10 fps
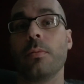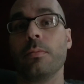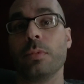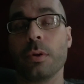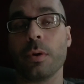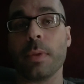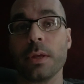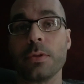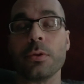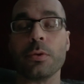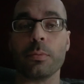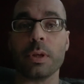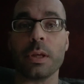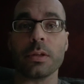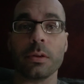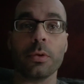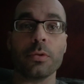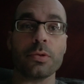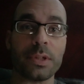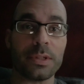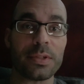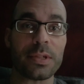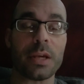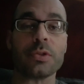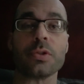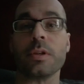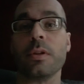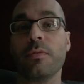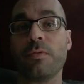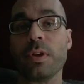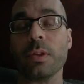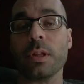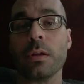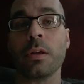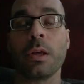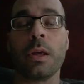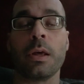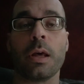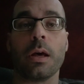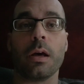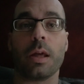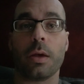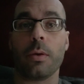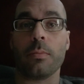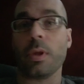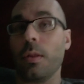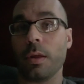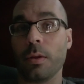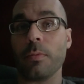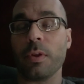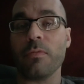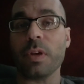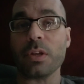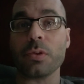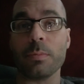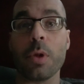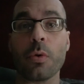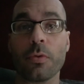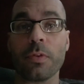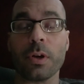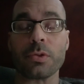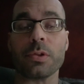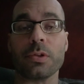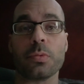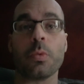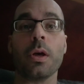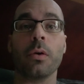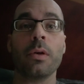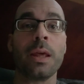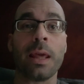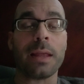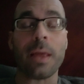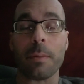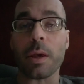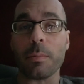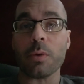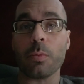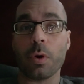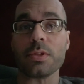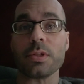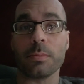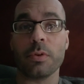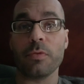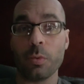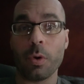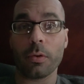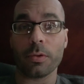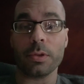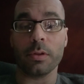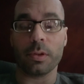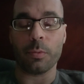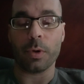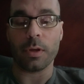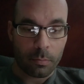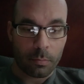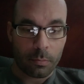me to begin to lose sensation and feeling, and then eventually motor function as well. And that may be what some of you all are dealing with.